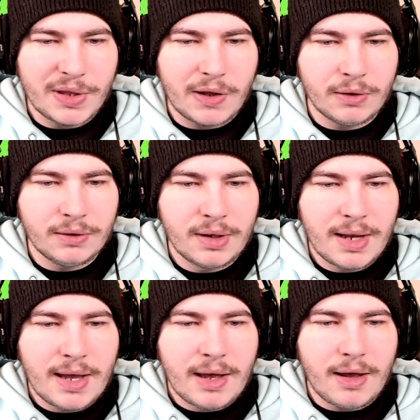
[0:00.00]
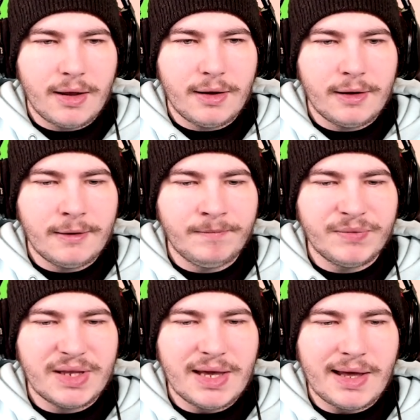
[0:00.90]
that on.
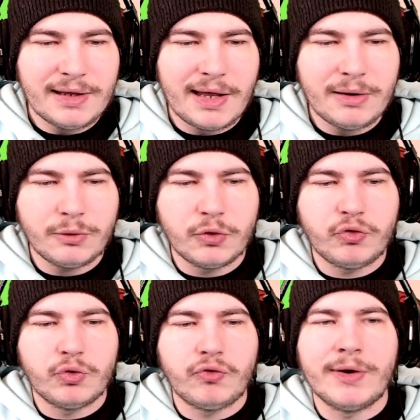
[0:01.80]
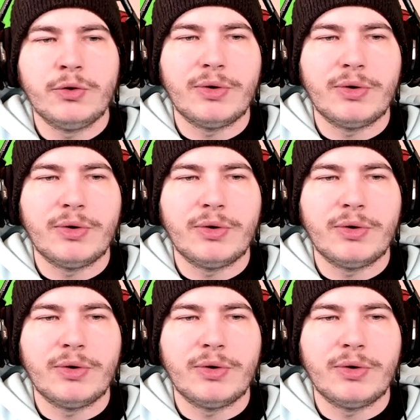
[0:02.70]
Yeah, I guess we'll try and do